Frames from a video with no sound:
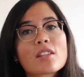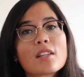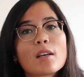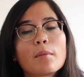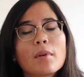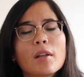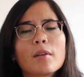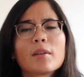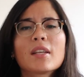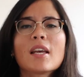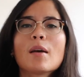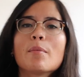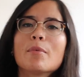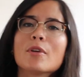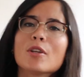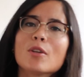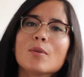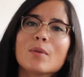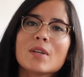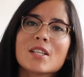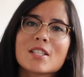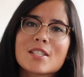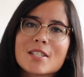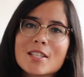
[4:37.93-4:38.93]
and they'll be like, yeah, but
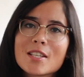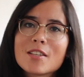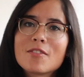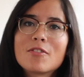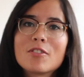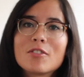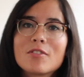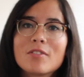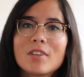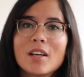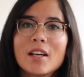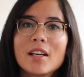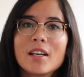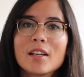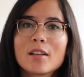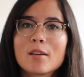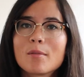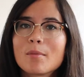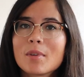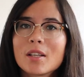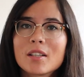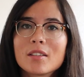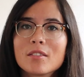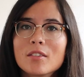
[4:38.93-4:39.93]
you eat seafood, right? And
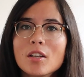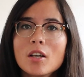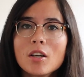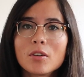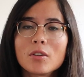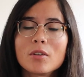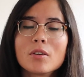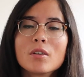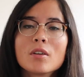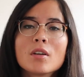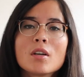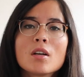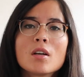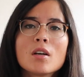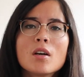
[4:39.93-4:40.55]
I'm like, no.